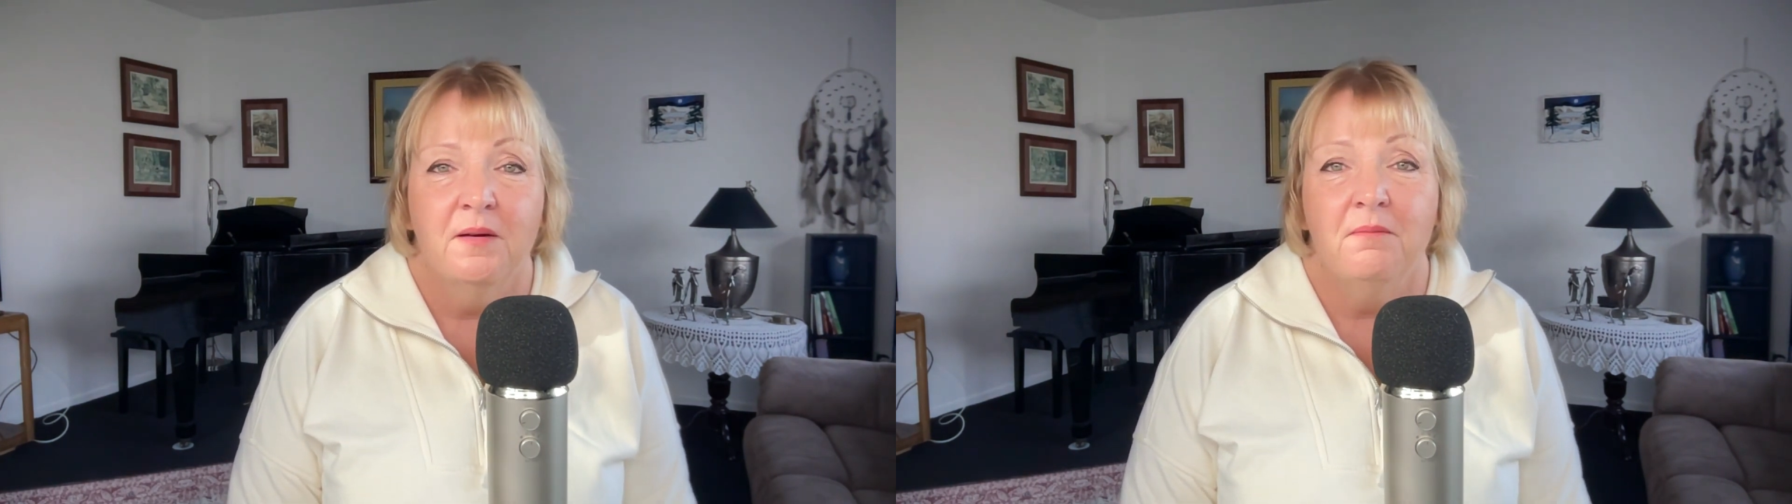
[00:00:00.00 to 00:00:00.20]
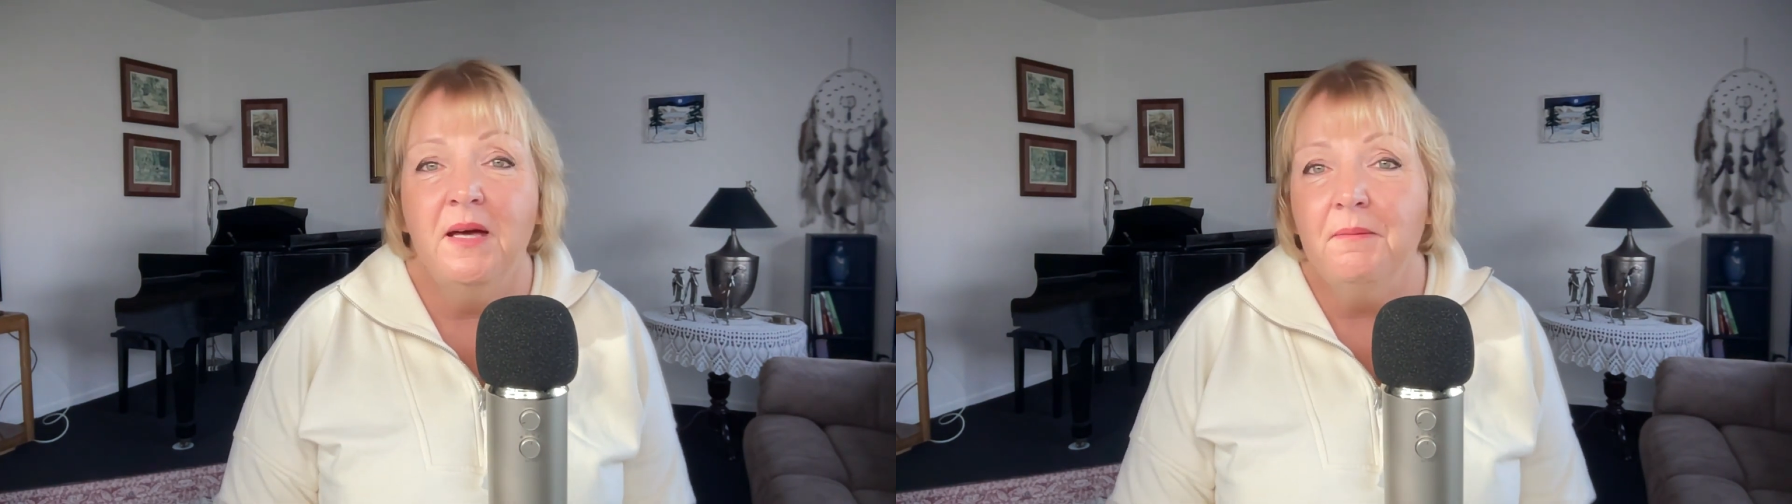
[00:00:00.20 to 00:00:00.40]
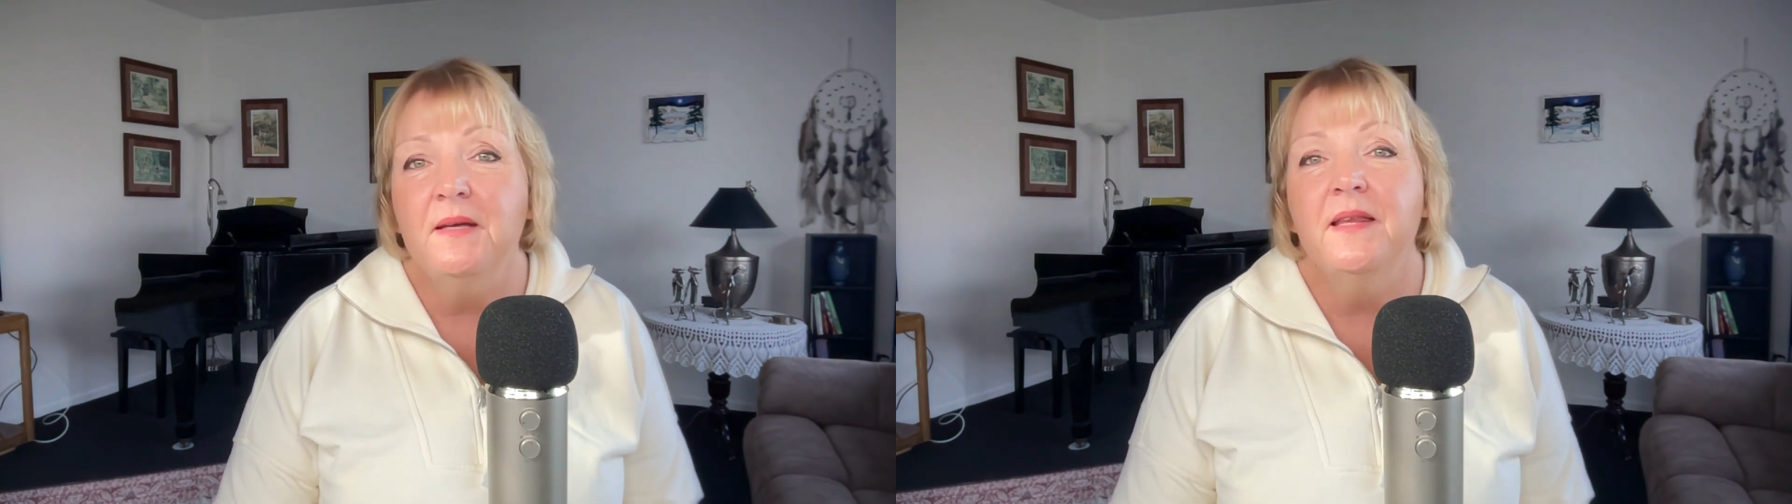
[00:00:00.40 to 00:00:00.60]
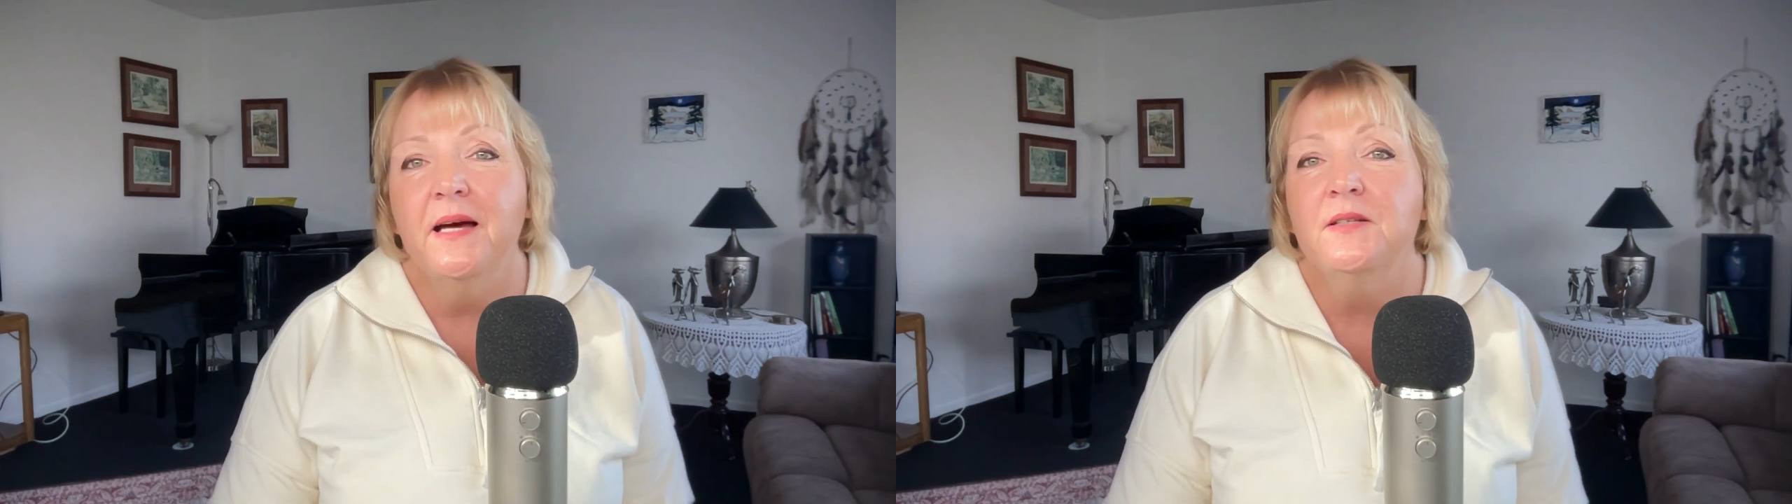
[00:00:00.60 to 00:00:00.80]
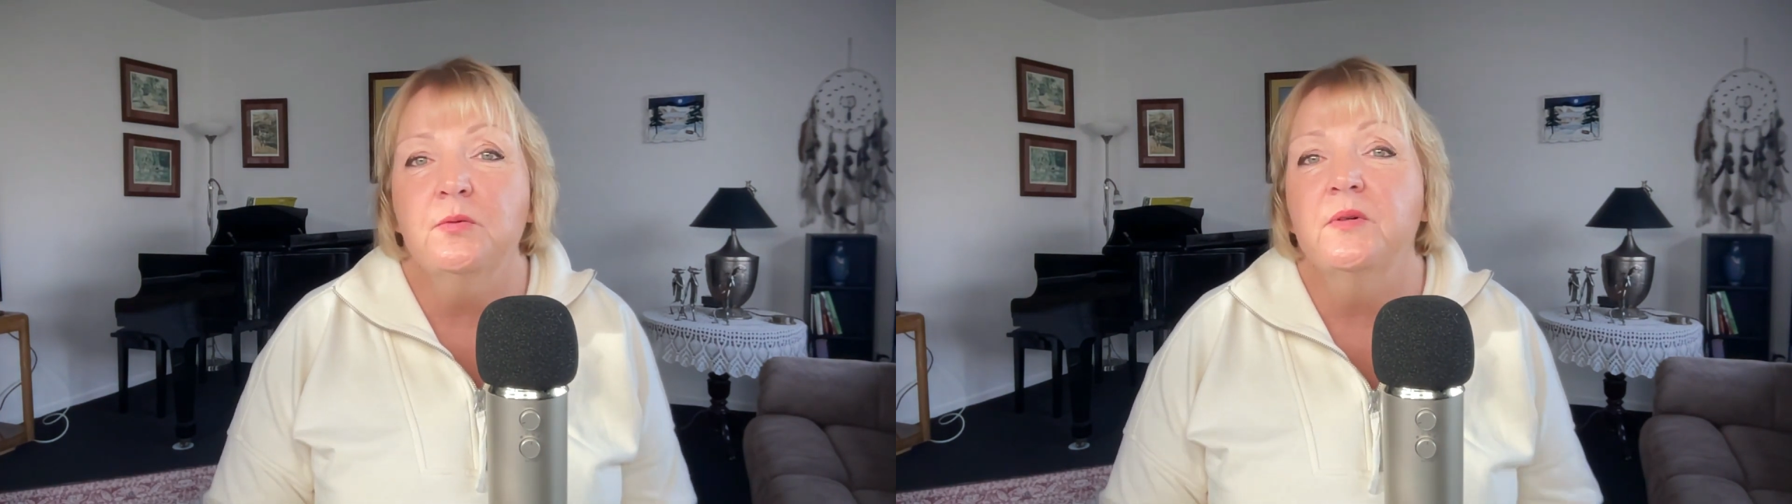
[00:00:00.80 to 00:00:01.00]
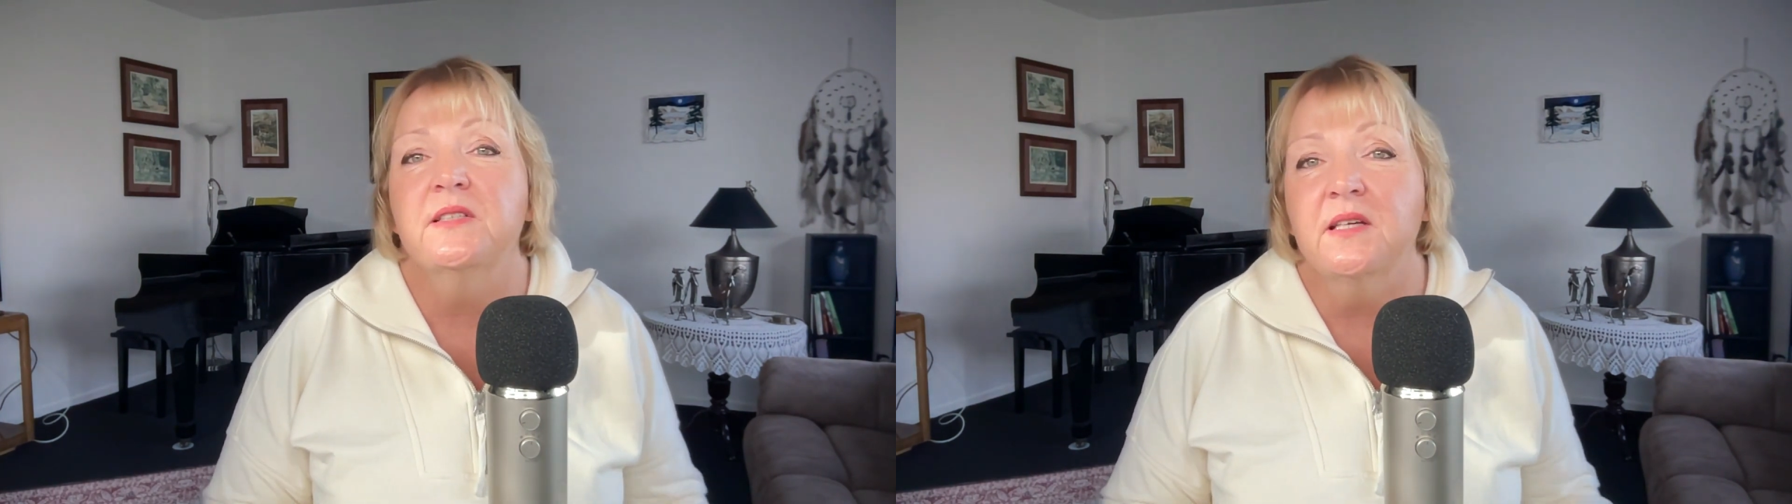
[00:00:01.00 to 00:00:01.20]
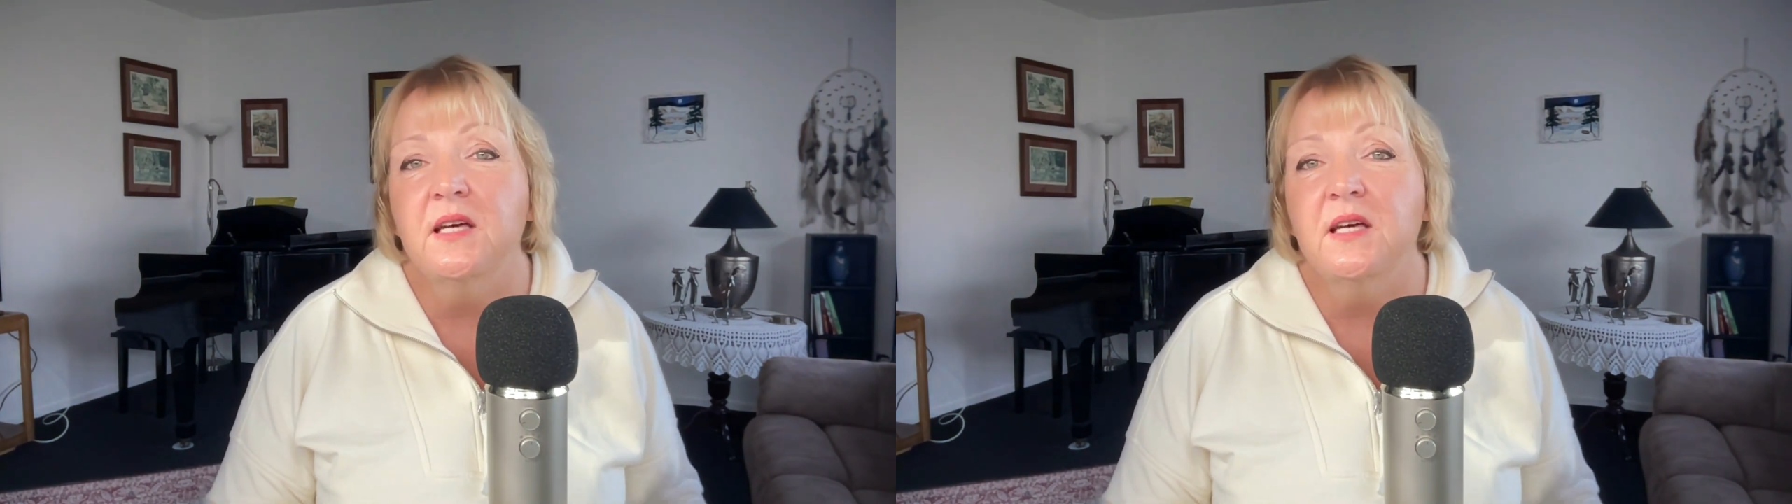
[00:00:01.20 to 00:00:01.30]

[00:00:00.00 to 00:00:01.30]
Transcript: Maybe that's what's